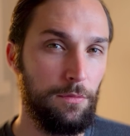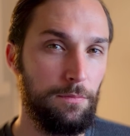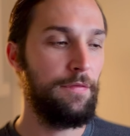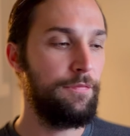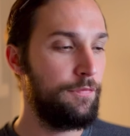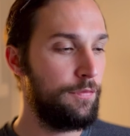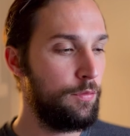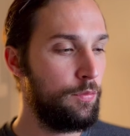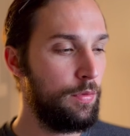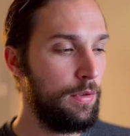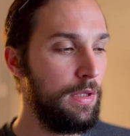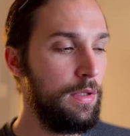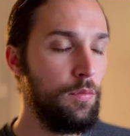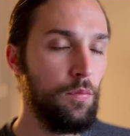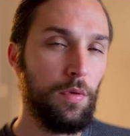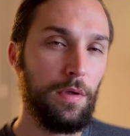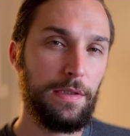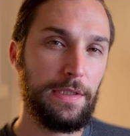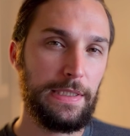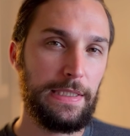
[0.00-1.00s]
If you really
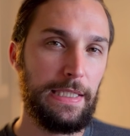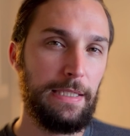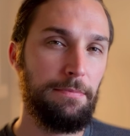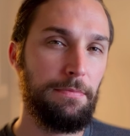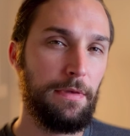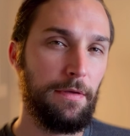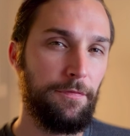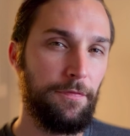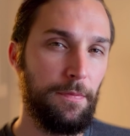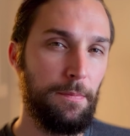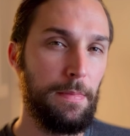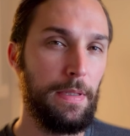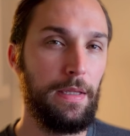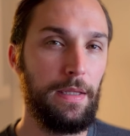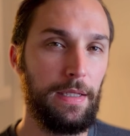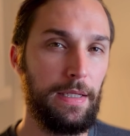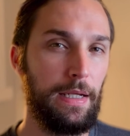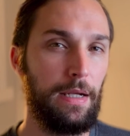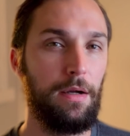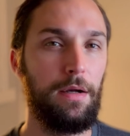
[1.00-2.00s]
want to keep the
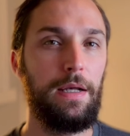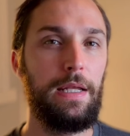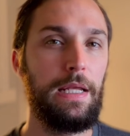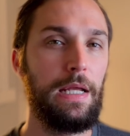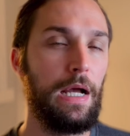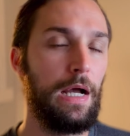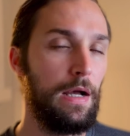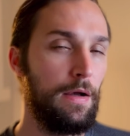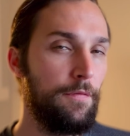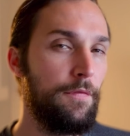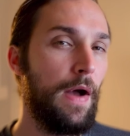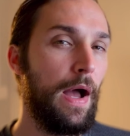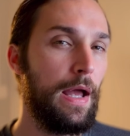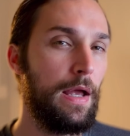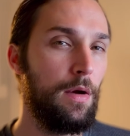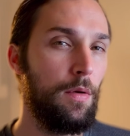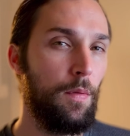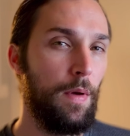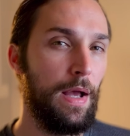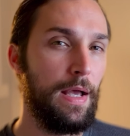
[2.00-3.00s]
familiarity of
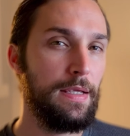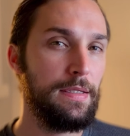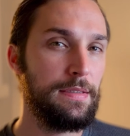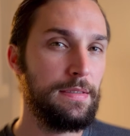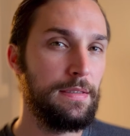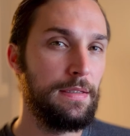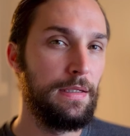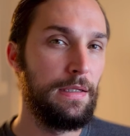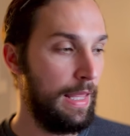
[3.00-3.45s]
iOS,